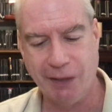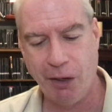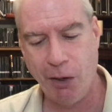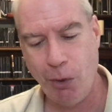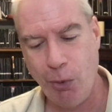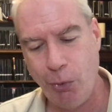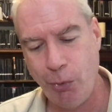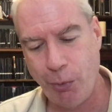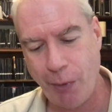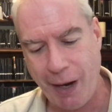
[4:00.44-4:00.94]

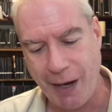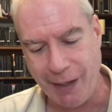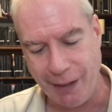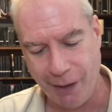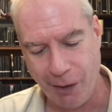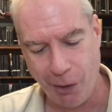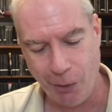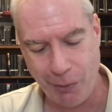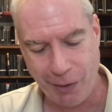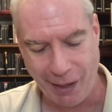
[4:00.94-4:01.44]
Oh, great.
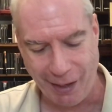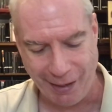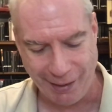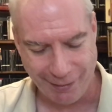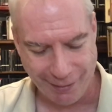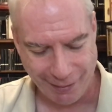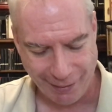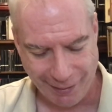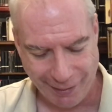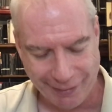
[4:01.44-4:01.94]
Okay.
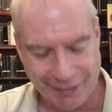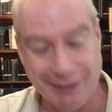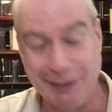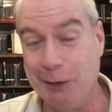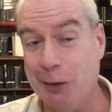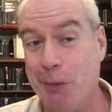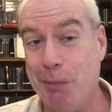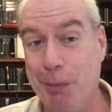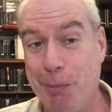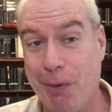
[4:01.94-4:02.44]
This is
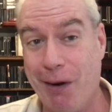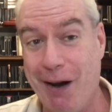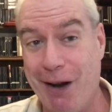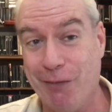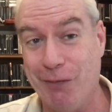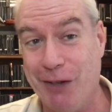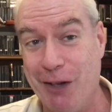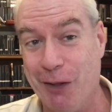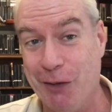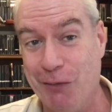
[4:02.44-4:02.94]
going to be part
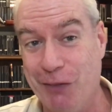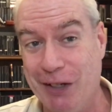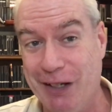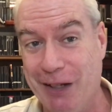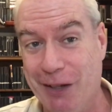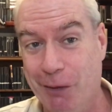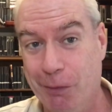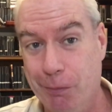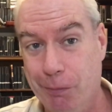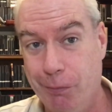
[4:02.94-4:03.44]
of another video.
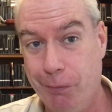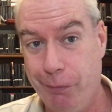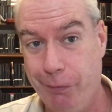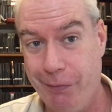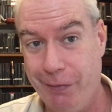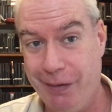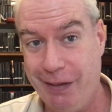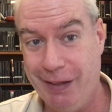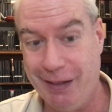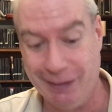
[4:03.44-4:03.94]

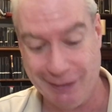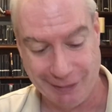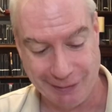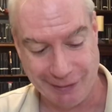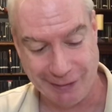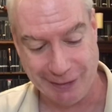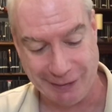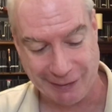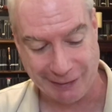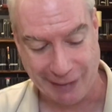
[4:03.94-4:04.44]
This is,
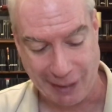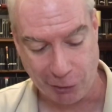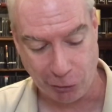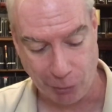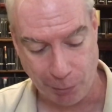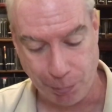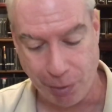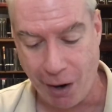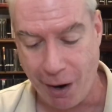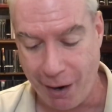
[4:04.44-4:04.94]
this is
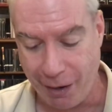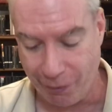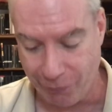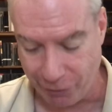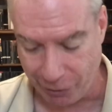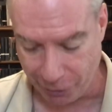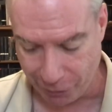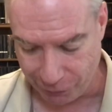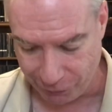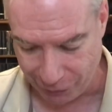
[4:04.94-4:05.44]
actually part of
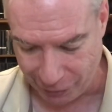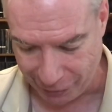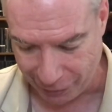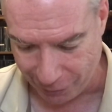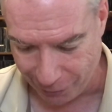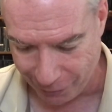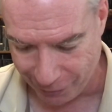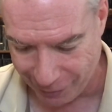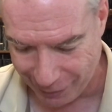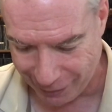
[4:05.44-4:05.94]
another video.
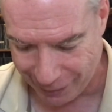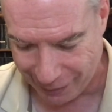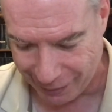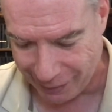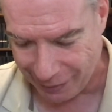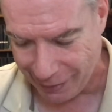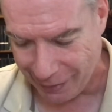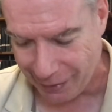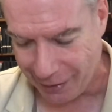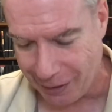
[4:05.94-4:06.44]

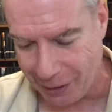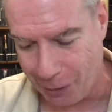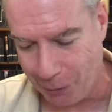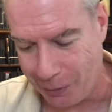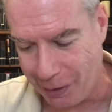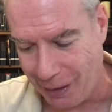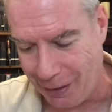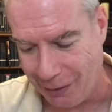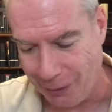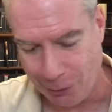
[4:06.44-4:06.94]

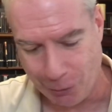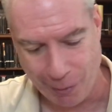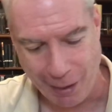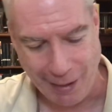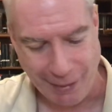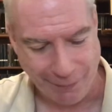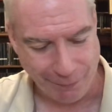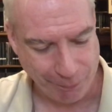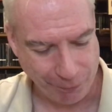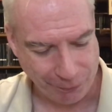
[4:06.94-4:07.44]
Okay,
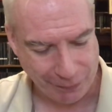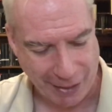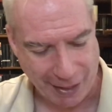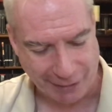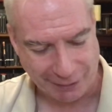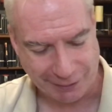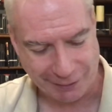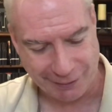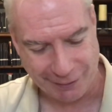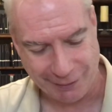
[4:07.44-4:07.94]
great.
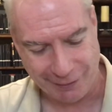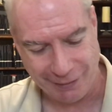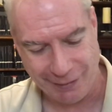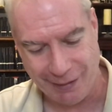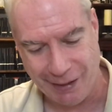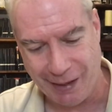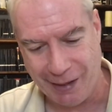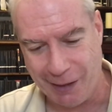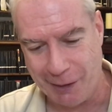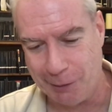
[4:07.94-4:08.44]
Yes.
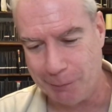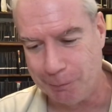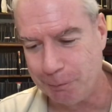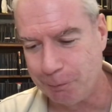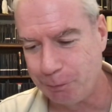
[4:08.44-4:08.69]
Uh,